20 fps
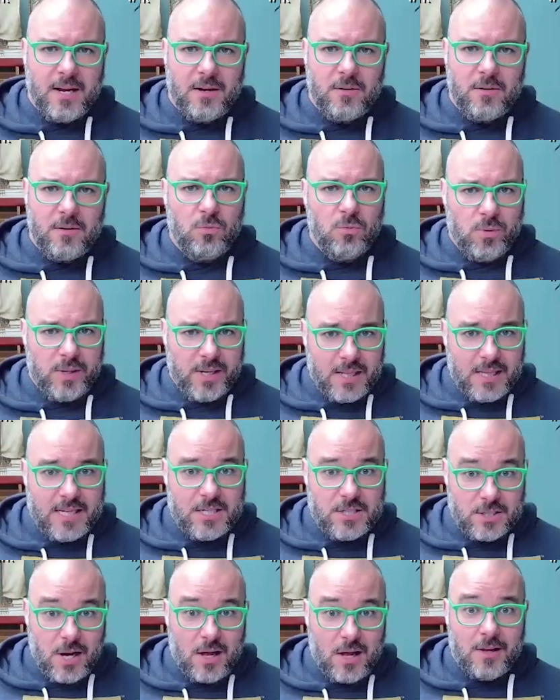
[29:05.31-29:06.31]
really
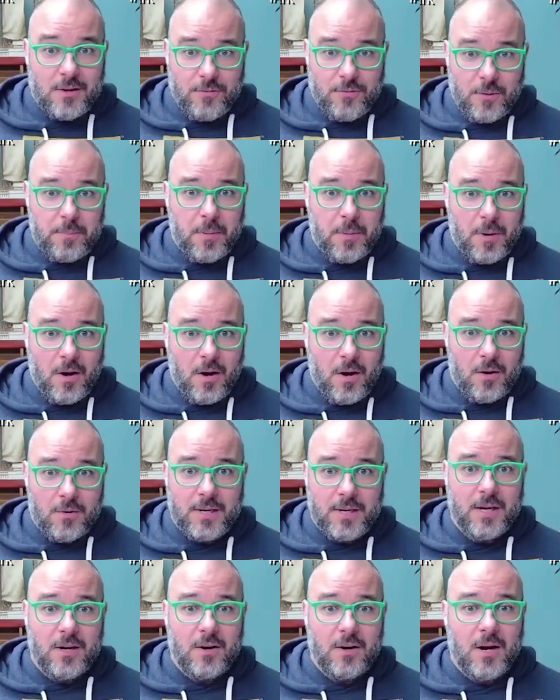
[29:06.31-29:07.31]
solid football all
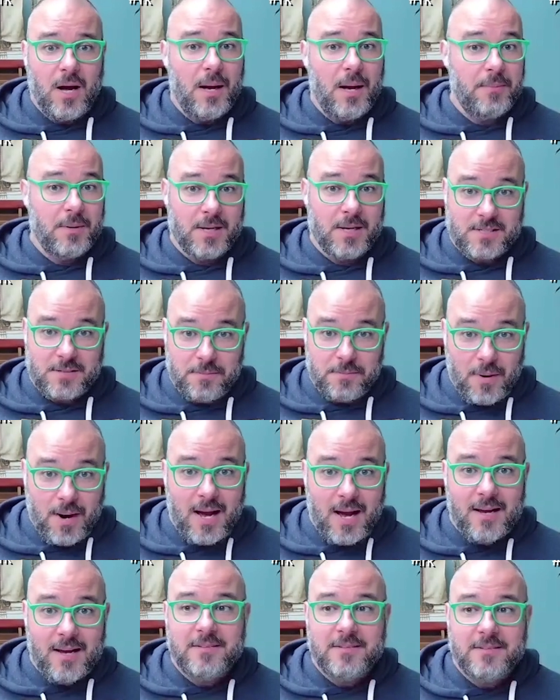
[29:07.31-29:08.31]
year. I'm not
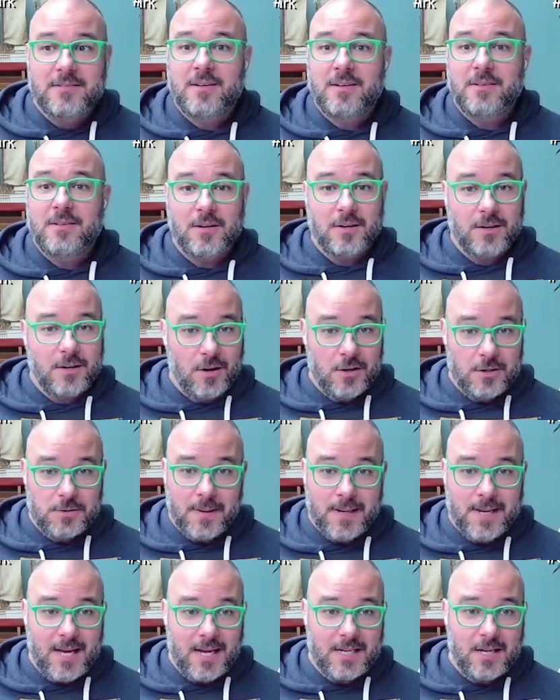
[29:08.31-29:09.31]
surprised. They're coached
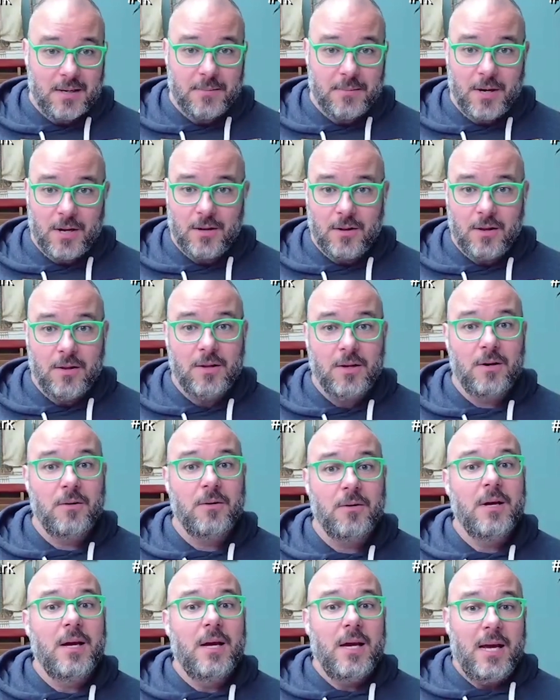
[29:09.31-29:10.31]
by Kenny Amanalolo.
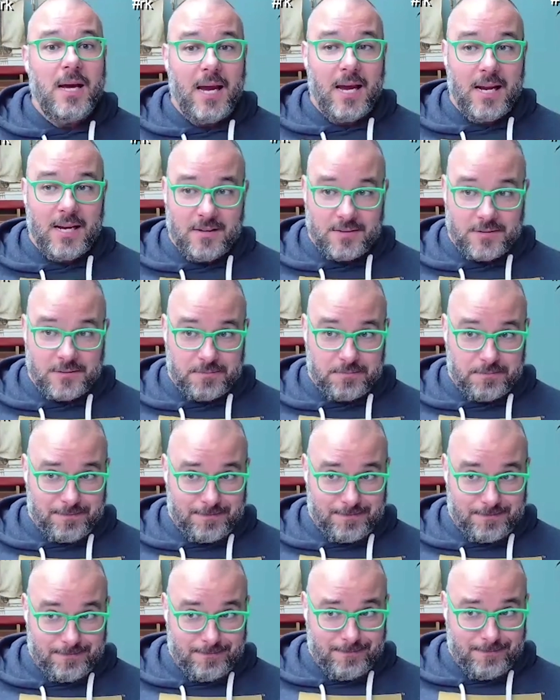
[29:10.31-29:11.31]
It is
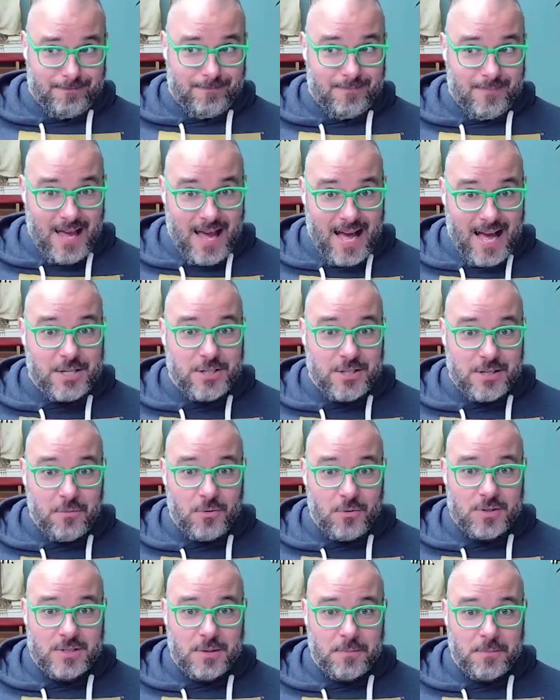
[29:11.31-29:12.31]
actually
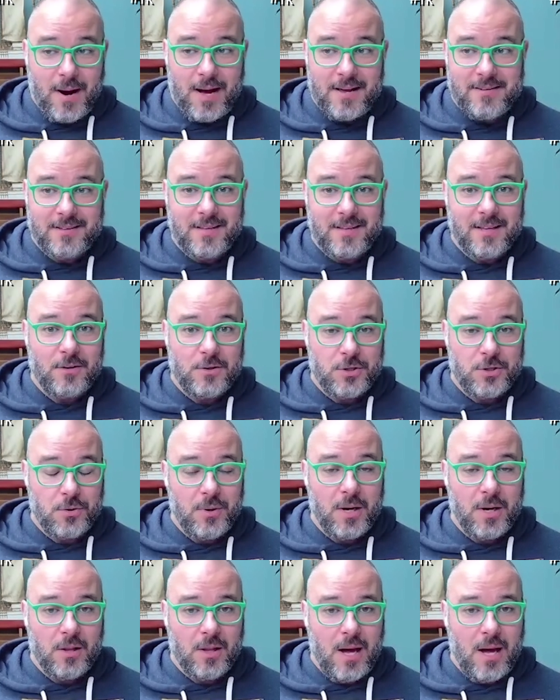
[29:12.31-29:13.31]
more surprising that they're doing
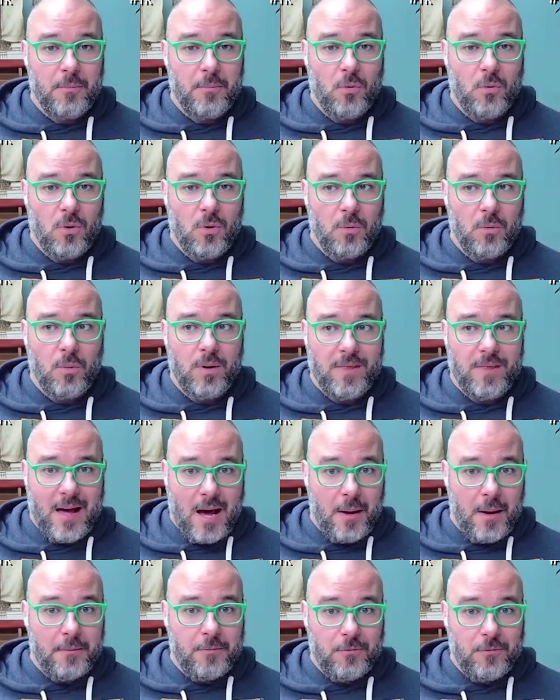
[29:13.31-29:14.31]
a lot more
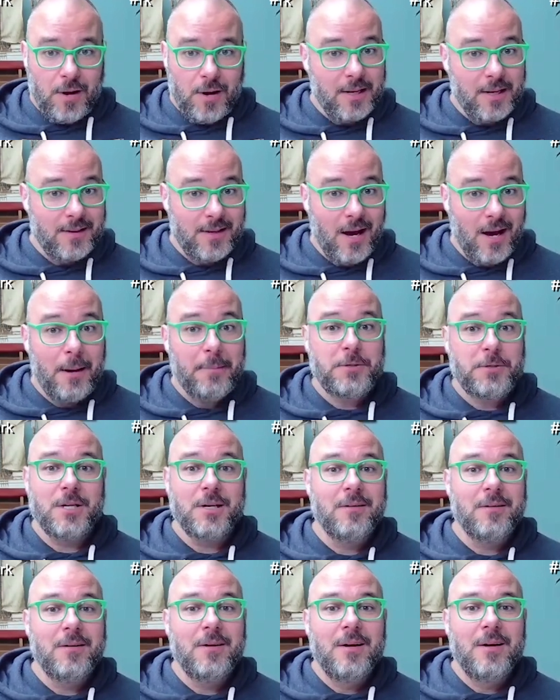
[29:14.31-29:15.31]
without running the
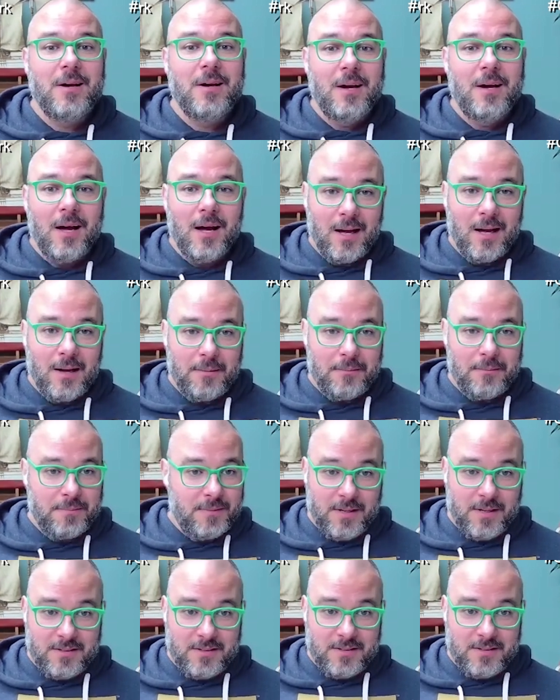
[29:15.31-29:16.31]
option
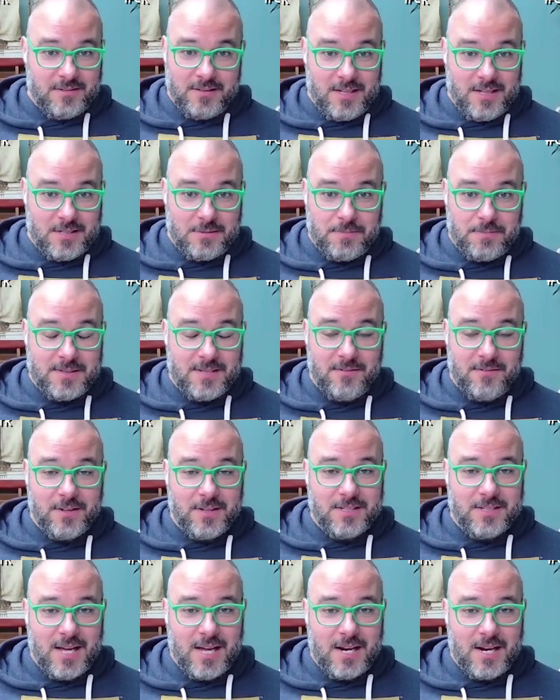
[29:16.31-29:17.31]
because he specifically
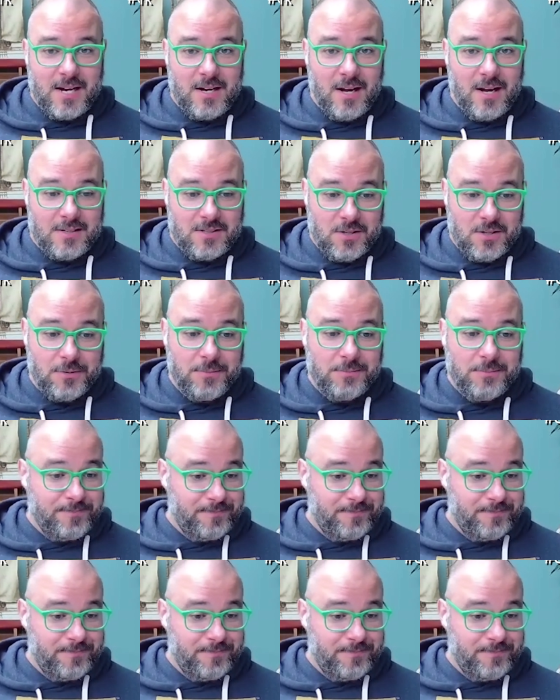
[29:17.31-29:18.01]
decided not to.